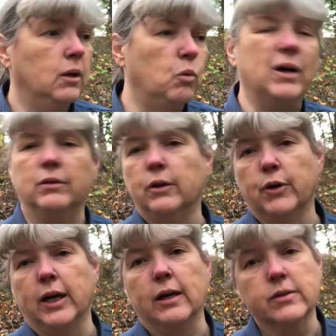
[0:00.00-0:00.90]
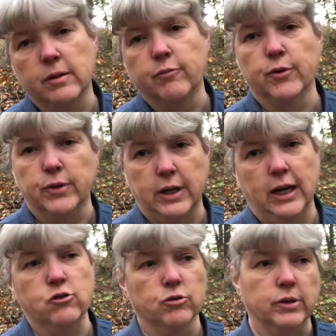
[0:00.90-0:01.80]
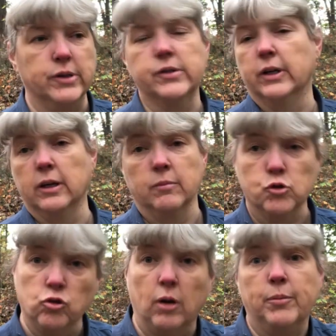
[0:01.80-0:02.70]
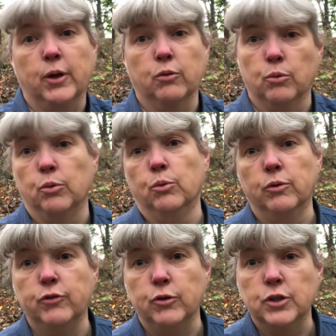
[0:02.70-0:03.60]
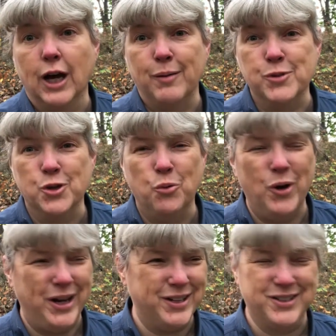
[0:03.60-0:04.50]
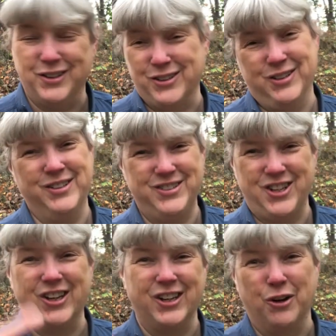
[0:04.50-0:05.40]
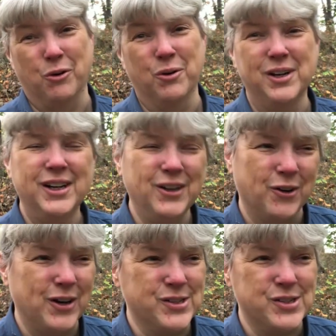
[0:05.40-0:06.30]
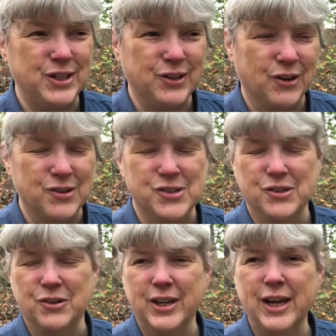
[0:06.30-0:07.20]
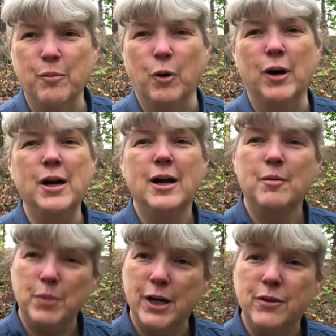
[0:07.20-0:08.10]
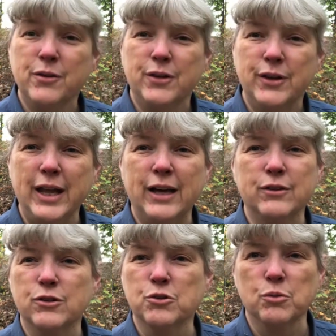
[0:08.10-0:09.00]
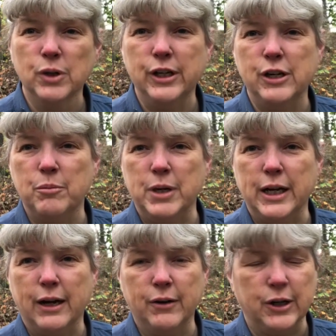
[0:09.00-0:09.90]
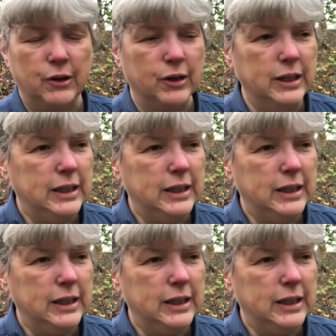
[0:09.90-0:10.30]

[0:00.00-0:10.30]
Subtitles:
Well, okay, except for the naturalist that comes tromping through a few times a week checking her SD cards and her camera. But other than that, there's really nobody out here.